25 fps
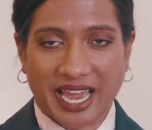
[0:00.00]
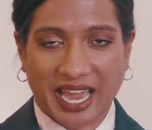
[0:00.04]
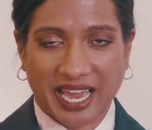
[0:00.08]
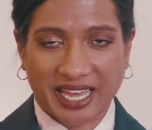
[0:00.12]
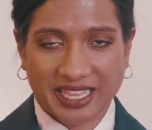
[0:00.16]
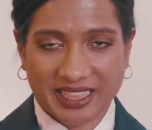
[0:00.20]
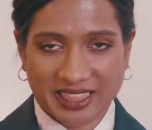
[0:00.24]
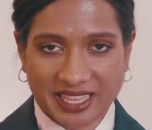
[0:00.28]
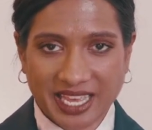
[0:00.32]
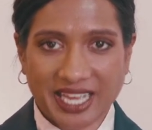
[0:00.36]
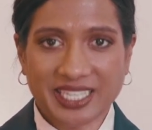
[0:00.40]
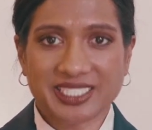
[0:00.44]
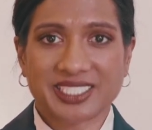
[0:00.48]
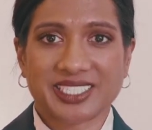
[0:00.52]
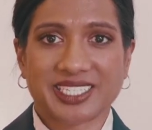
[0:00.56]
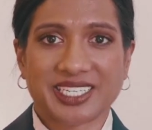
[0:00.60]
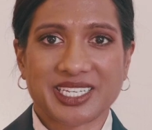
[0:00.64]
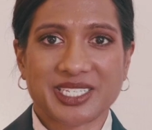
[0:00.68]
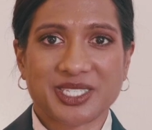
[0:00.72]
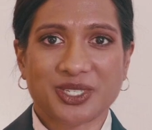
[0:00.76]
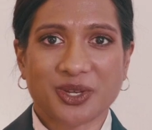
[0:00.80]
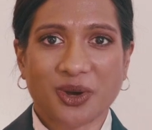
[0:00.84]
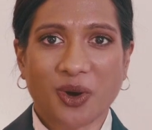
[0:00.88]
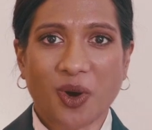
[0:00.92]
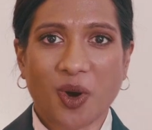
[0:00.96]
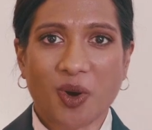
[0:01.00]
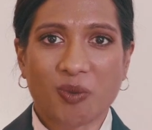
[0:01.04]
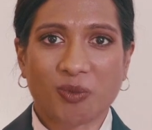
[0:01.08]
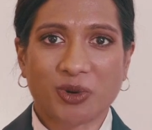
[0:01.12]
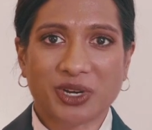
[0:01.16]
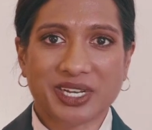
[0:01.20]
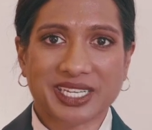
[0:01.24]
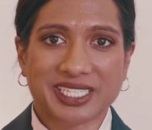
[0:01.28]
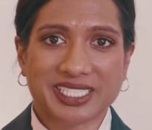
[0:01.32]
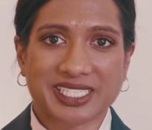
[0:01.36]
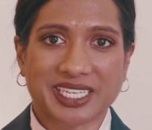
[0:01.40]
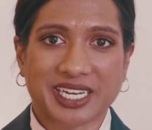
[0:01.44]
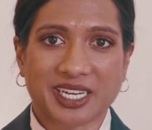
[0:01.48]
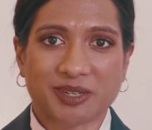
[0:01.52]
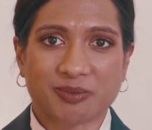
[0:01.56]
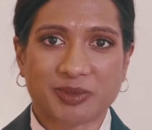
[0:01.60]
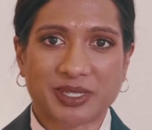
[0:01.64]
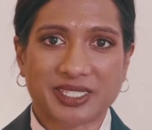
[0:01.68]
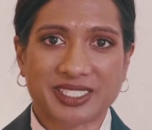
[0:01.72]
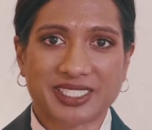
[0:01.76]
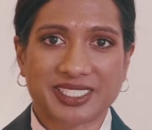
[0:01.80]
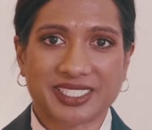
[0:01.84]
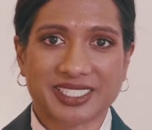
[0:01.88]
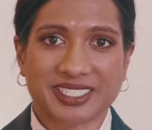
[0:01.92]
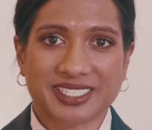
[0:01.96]
And that is your homework
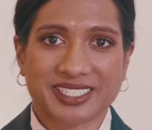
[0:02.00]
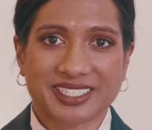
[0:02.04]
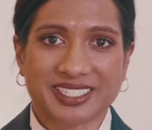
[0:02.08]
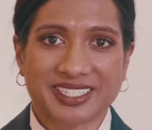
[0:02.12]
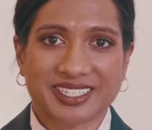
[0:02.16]
assignment.